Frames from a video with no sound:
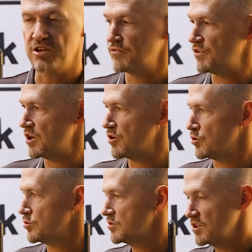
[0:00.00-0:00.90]
your
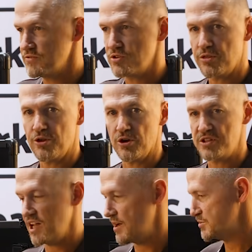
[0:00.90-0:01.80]
vehicle, gives you a
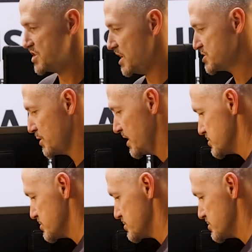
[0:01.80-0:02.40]
30 amp charge rate